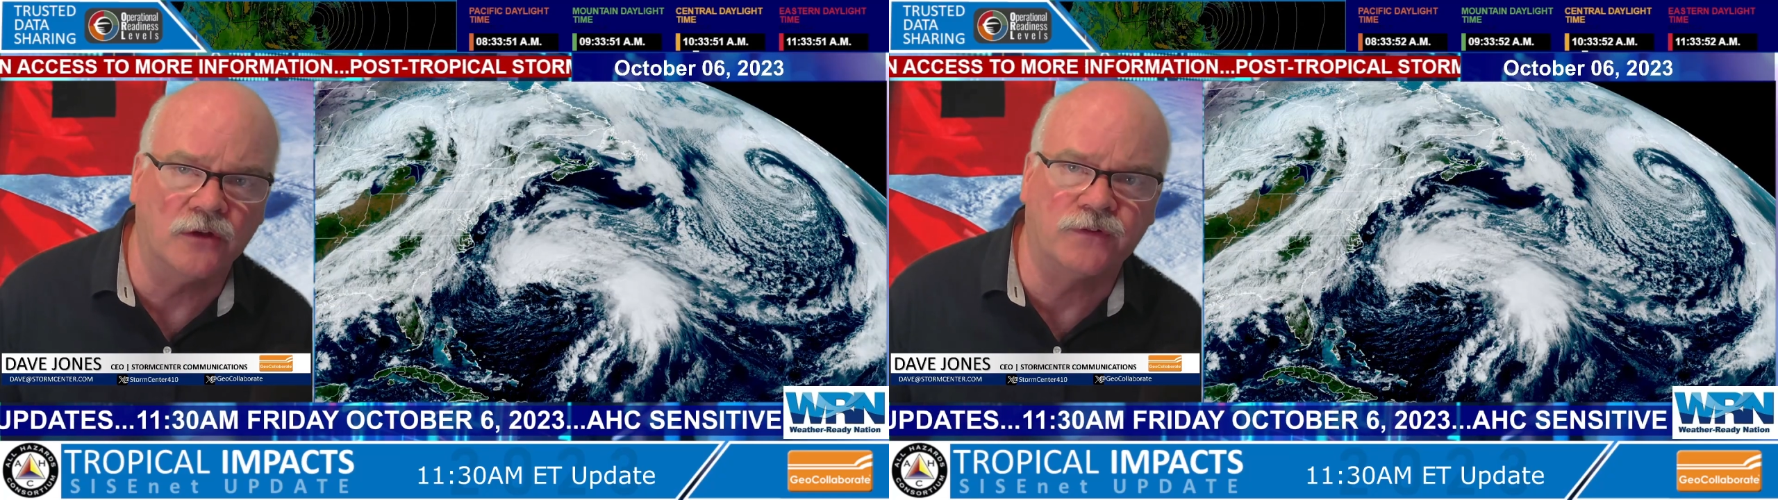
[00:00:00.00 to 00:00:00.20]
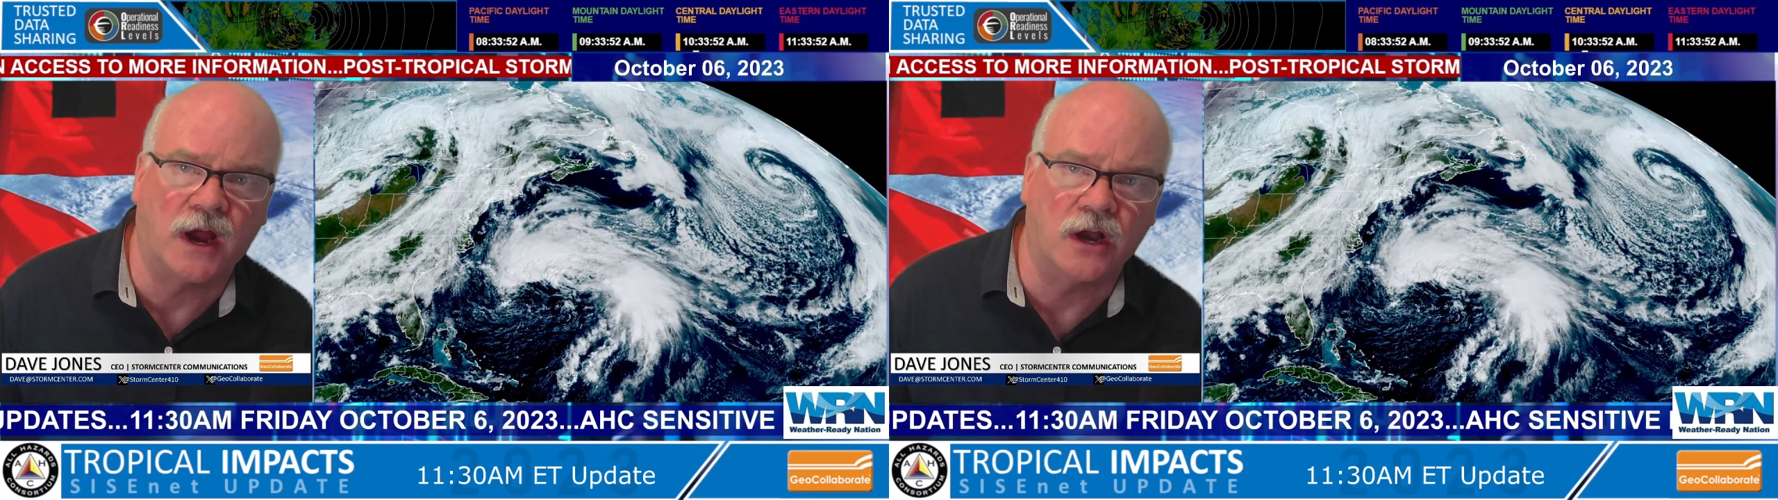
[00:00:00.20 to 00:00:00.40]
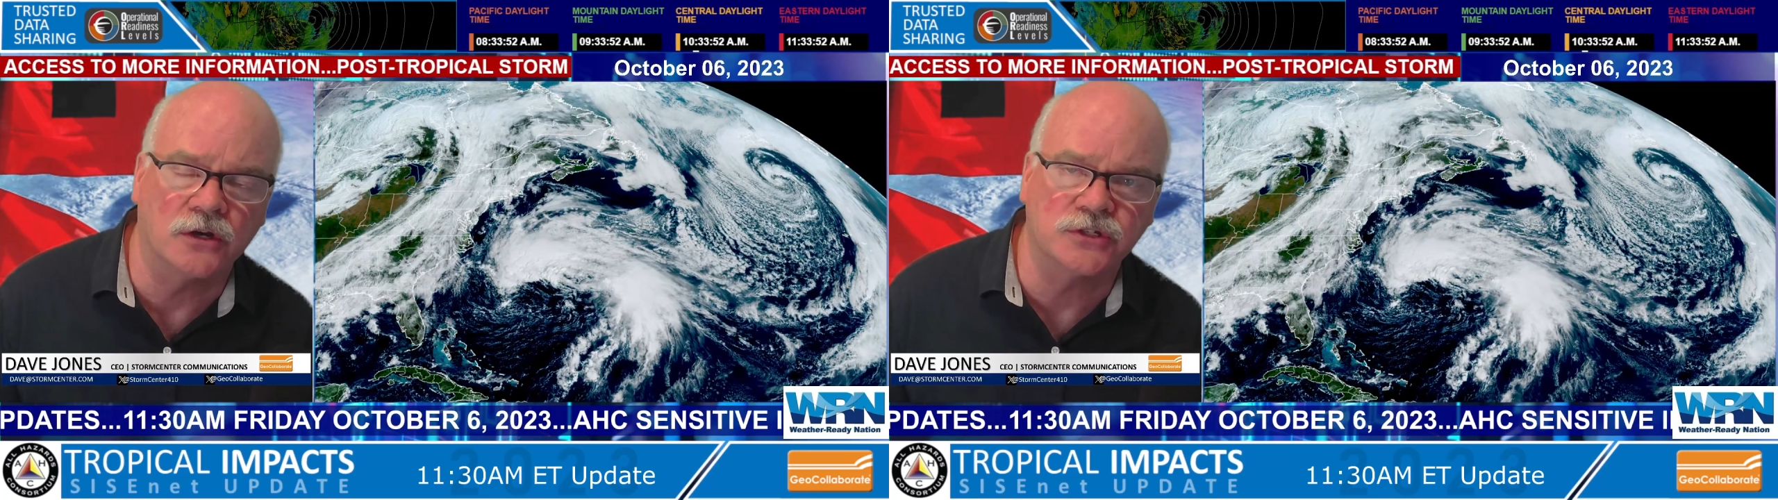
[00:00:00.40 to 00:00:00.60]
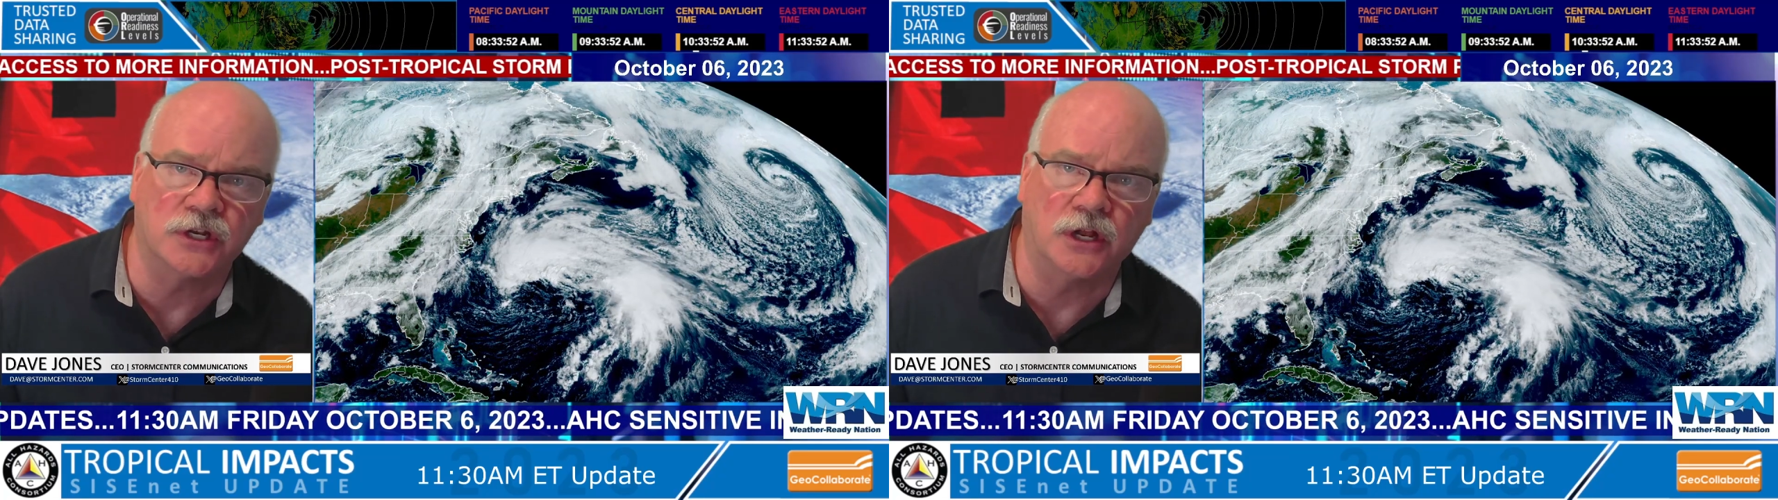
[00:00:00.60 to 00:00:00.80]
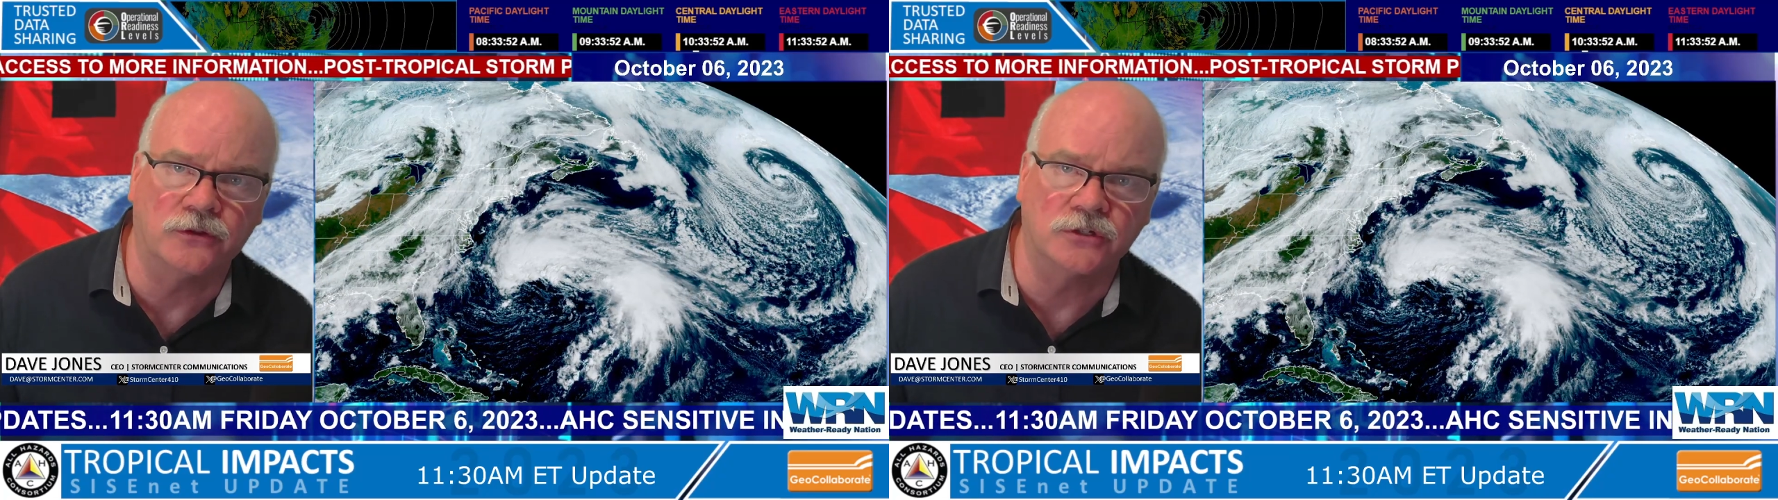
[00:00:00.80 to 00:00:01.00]

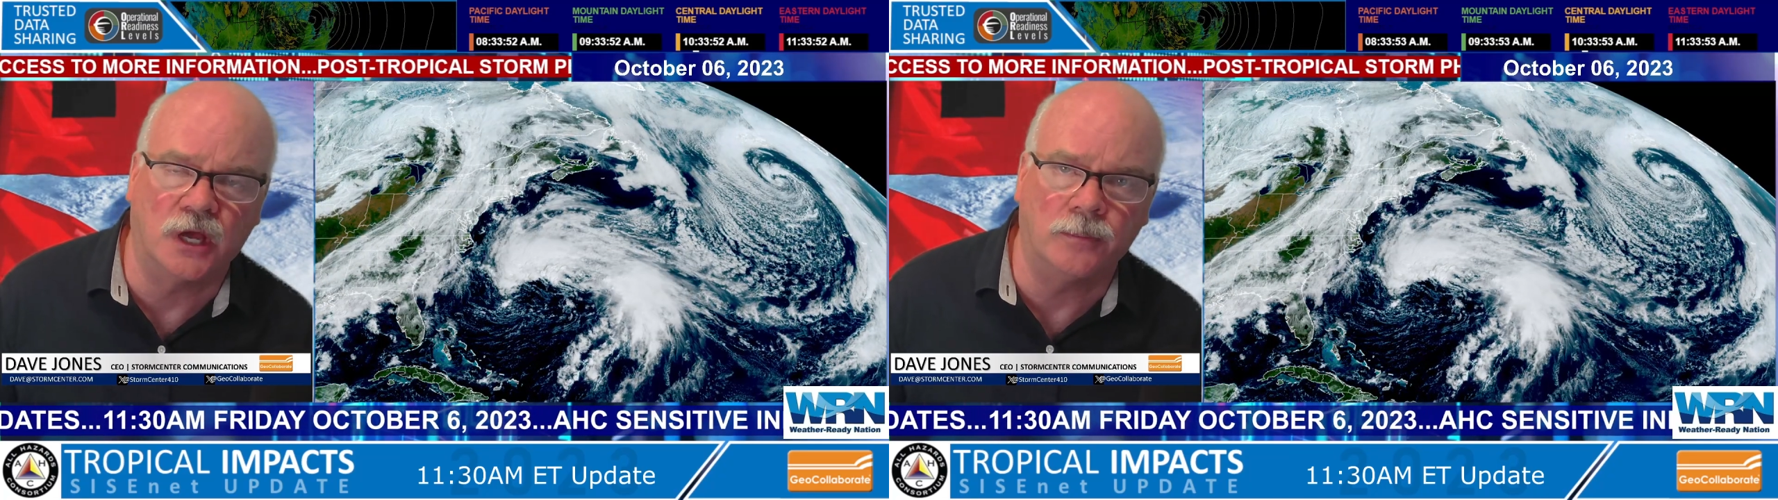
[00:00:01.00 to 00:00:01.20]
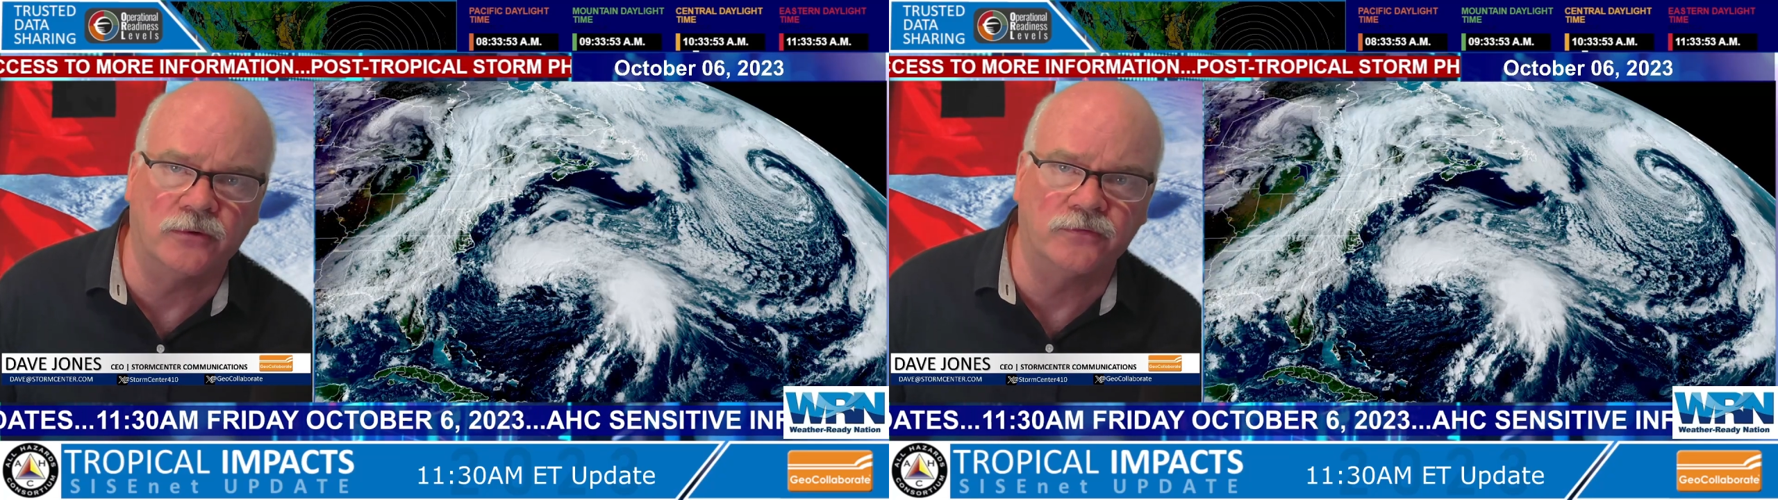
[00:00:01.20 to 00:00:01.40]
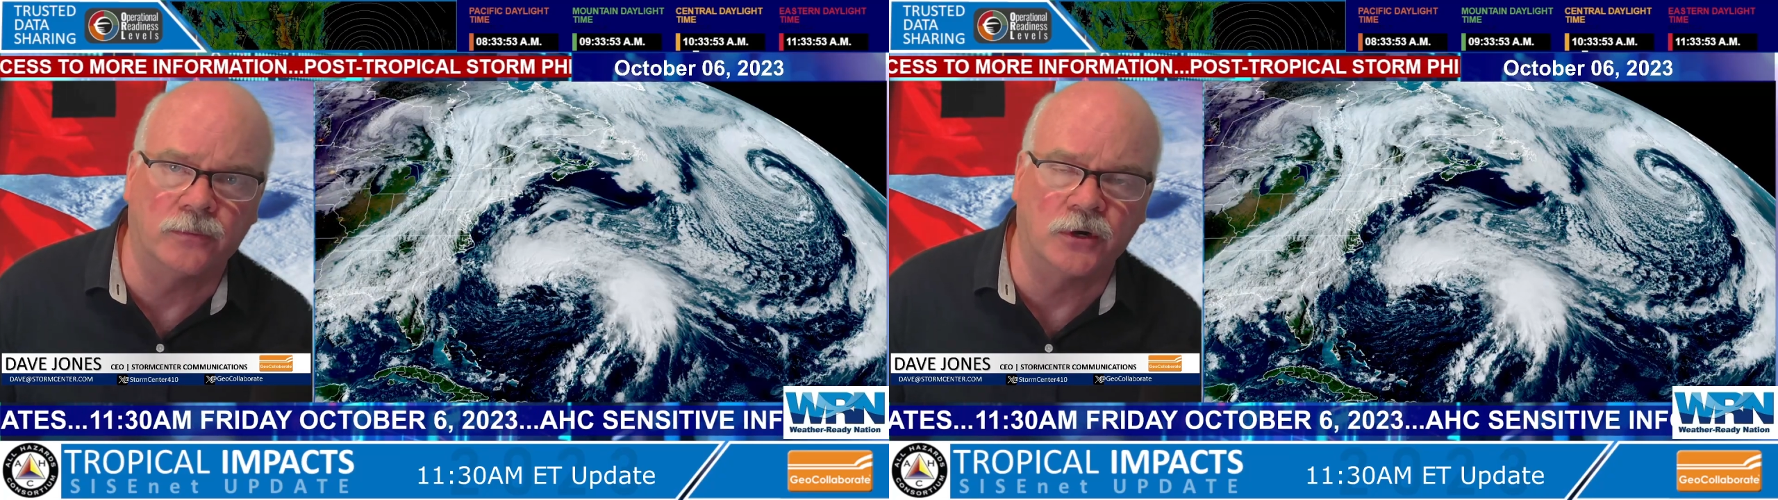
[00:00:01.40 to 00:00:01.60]
wildfires and other type